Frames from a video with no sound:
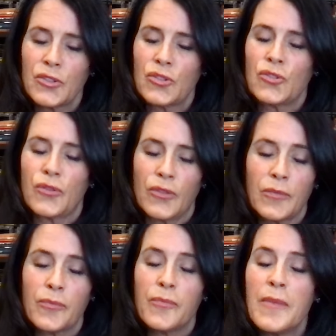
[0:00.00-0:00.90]
tr-
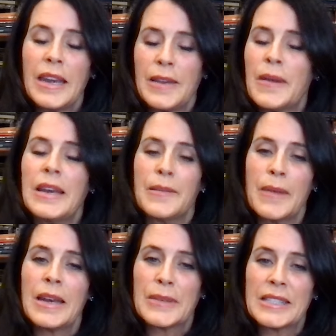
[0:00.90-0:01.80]
many many
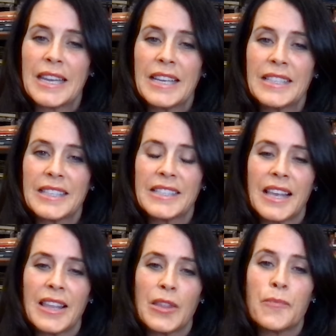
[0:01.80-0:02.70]
many mistakes is
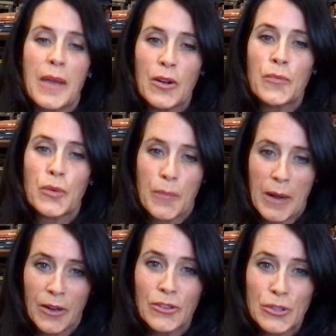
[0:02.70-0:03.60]
that the better
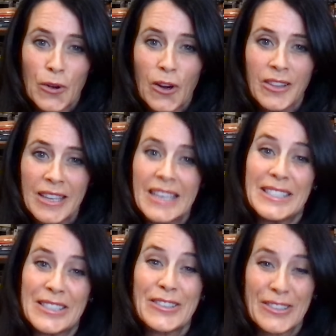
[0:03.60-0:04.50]
prepared you are, the
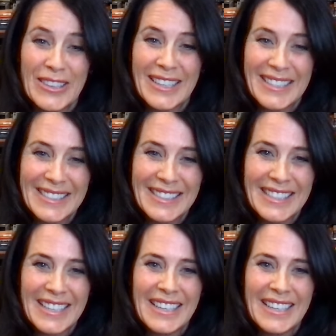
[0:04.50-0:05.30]
easier it is.